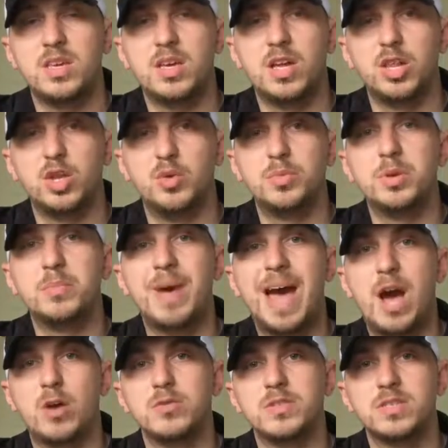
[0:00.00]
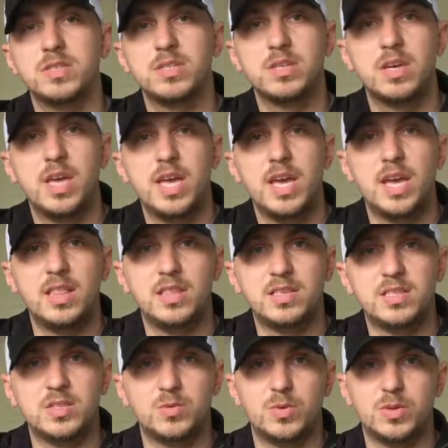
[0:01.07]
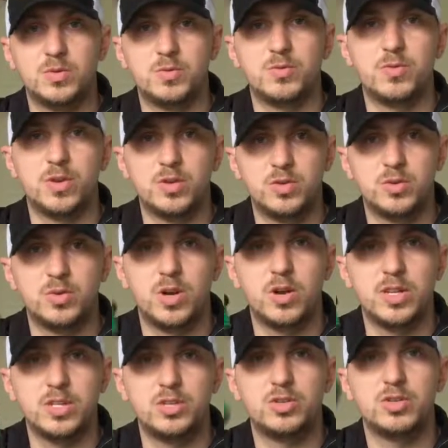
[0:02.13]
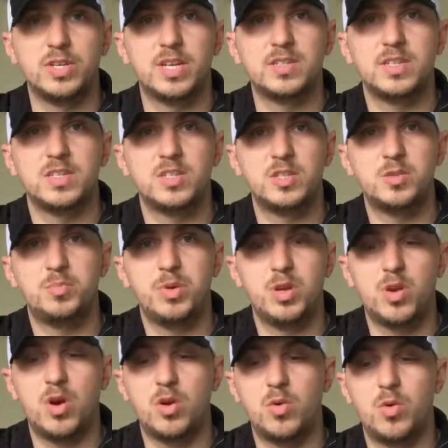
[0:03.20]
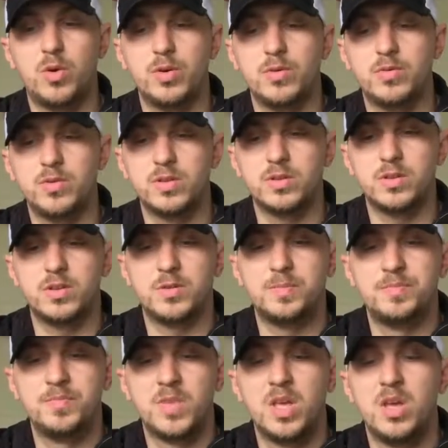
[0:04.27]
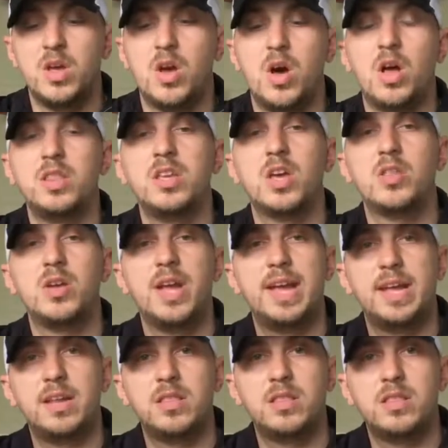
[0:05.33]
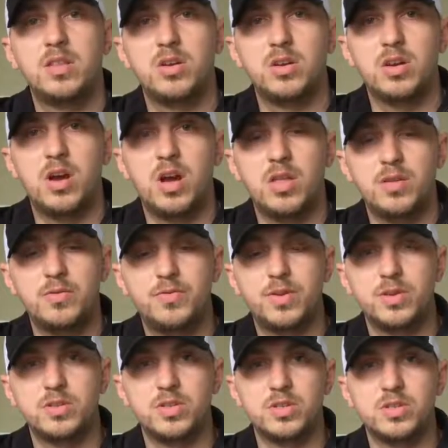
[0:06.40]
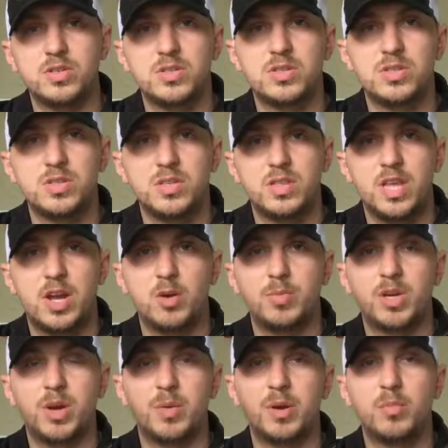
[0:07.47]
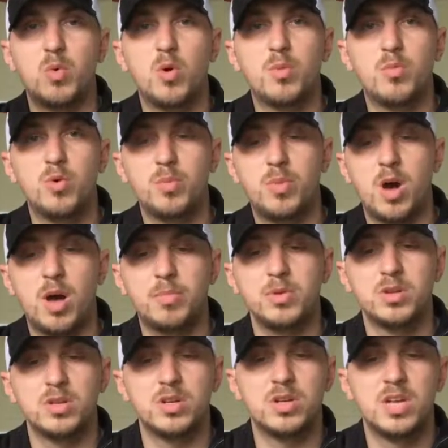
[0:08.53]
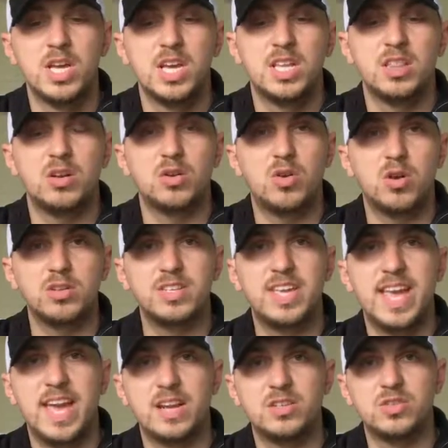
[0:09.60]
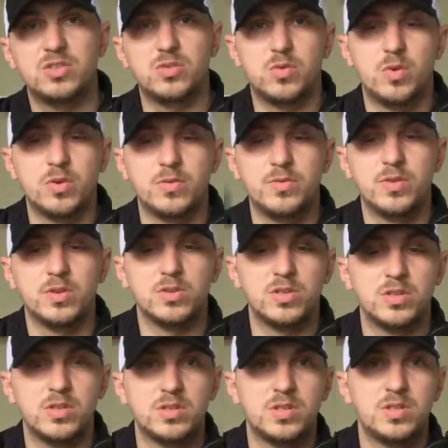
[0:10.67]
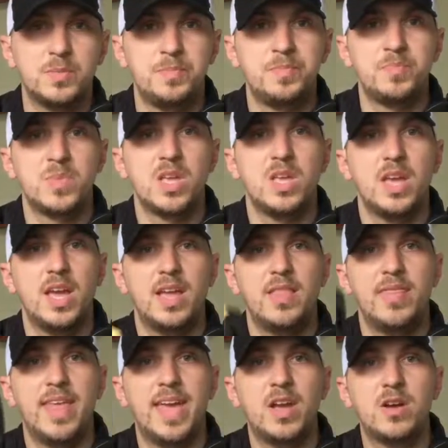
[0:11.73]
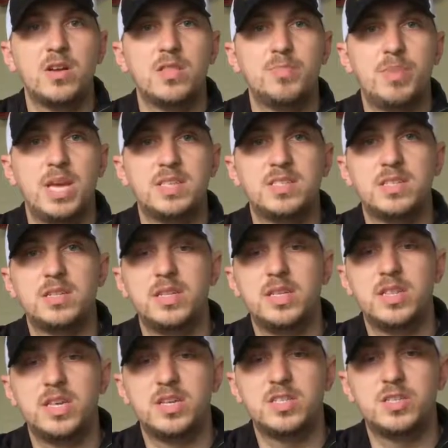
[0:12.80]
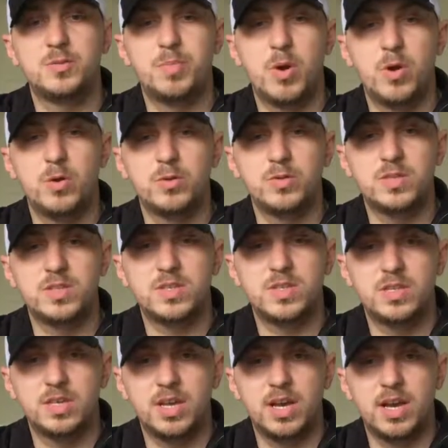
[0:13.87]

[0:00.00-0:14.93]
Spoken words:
aluminum housing, and this is what's referred to in our industry as a spin-on oil filter. On the other hand, there are other filters that are becoming more and more popular that are called canister oil filters, and they're basically the exposed